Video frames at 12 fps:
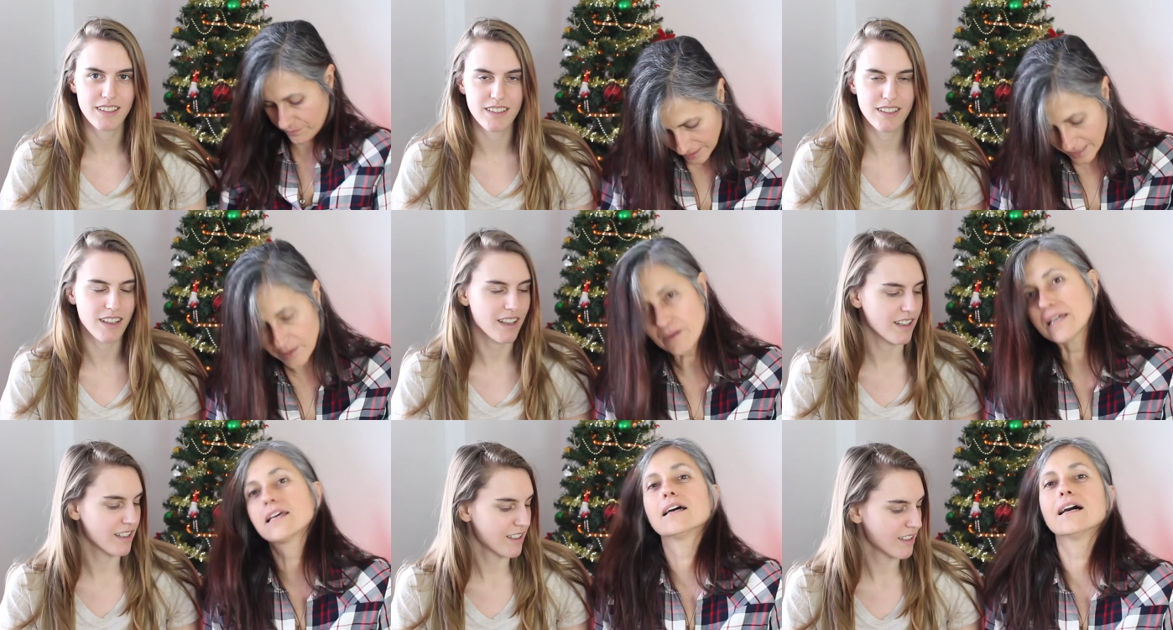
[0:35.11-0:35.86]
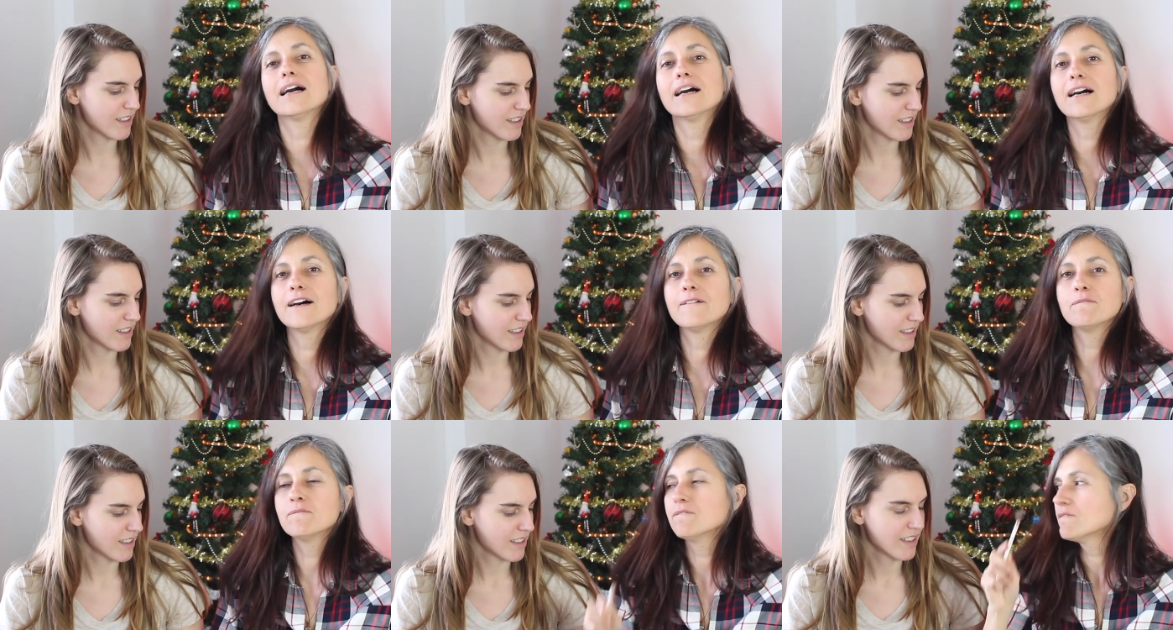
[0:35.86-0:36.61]
Speaker 1: Anyway,
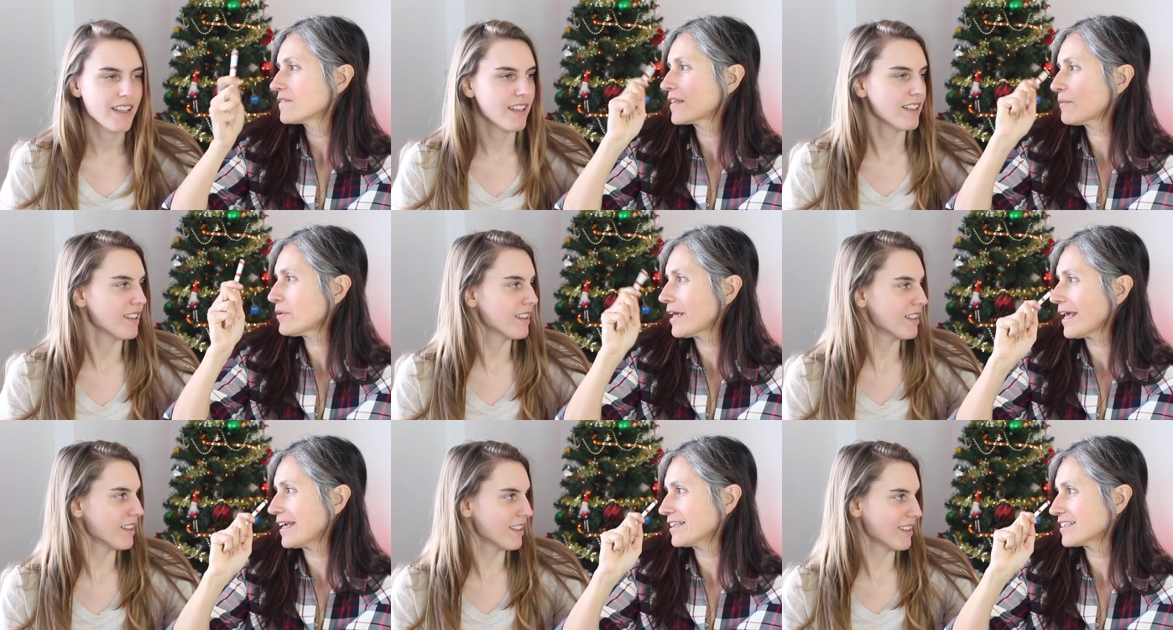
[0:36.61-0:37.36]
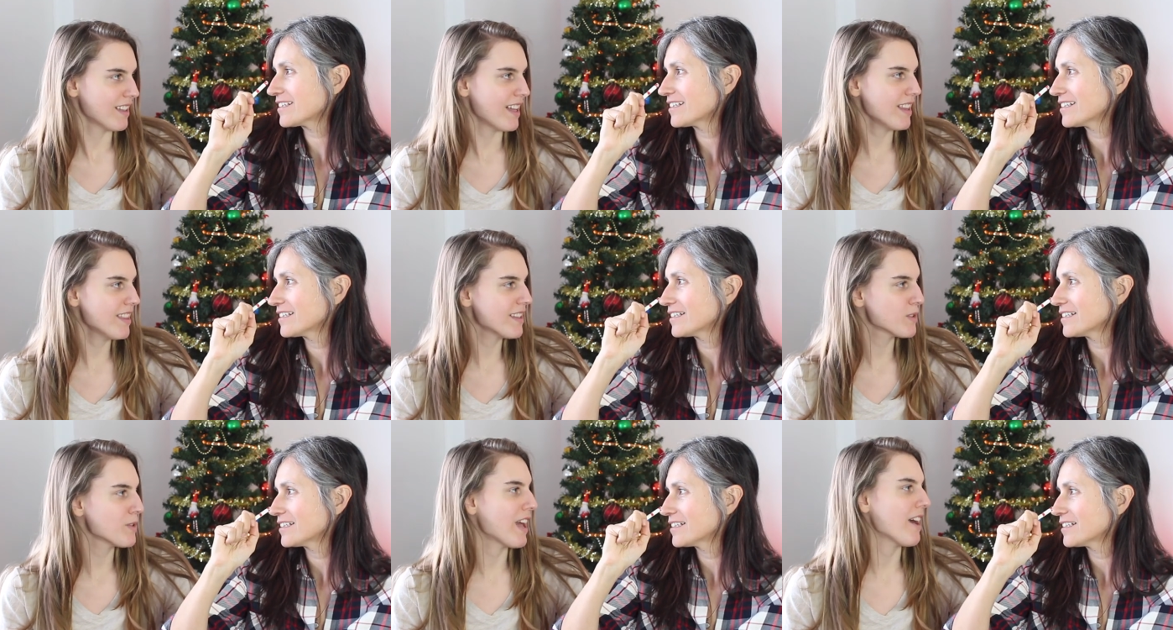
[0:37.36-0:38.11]
um, number eight. Eight things
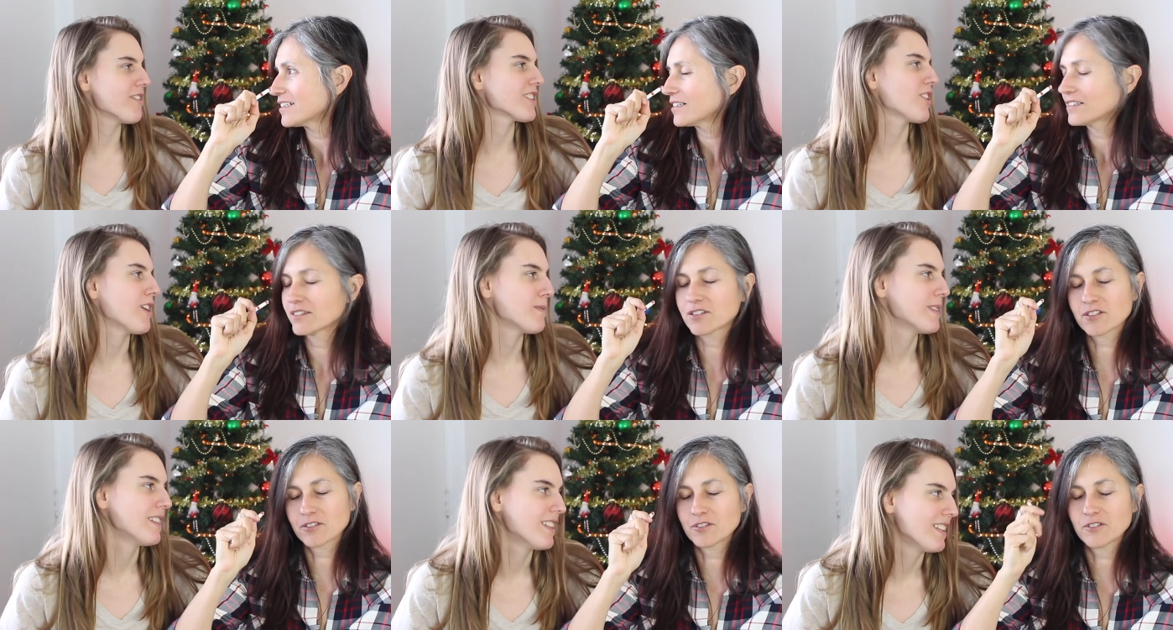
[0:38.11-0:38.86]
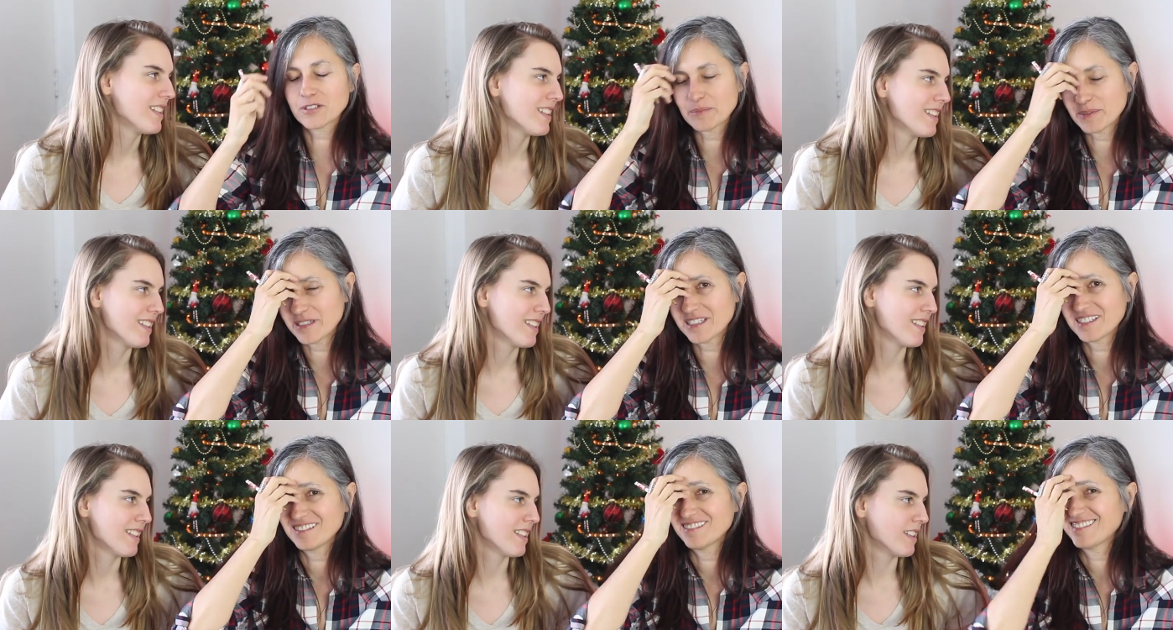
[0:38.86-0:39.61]
we have in common. So no, number eight.
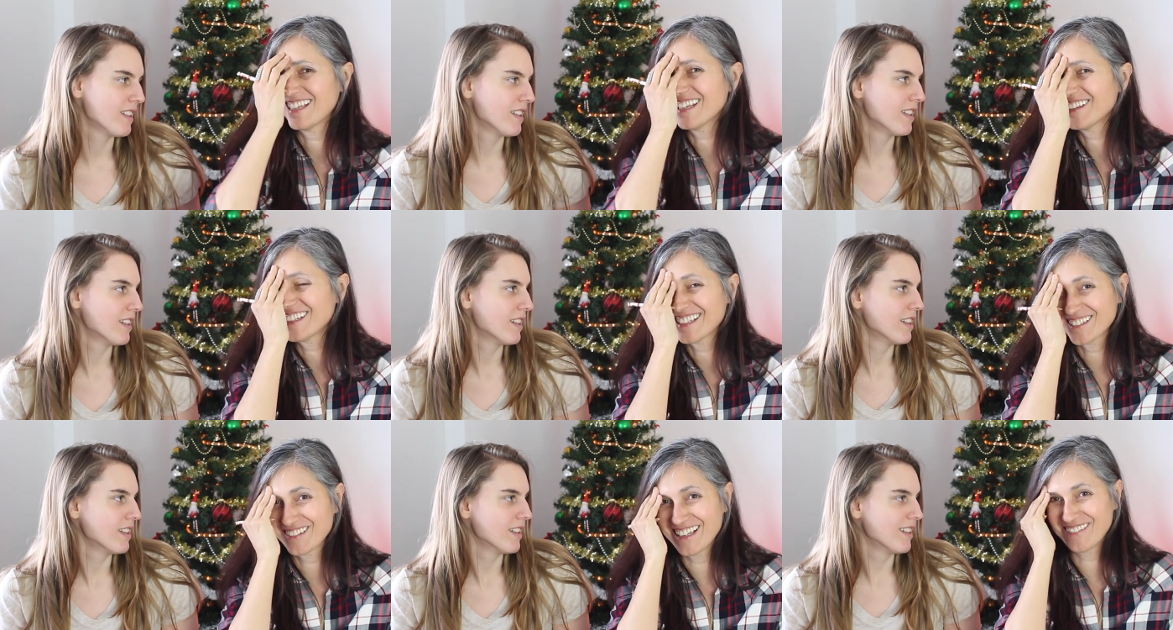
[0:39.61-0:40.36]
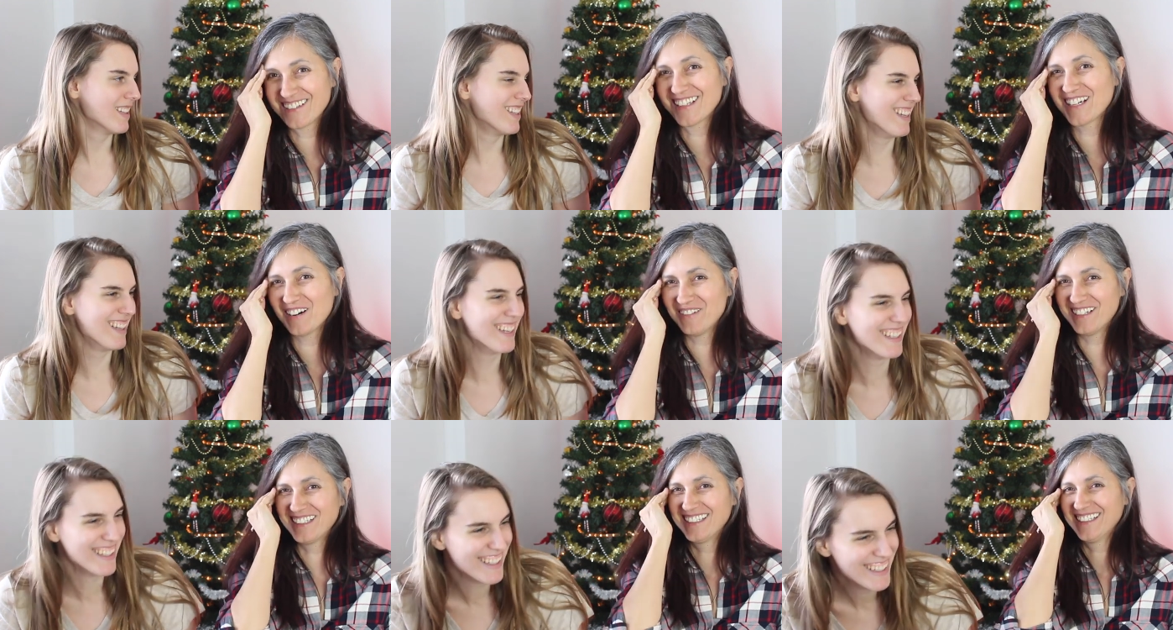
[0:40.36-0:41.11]
Eight things we have in common.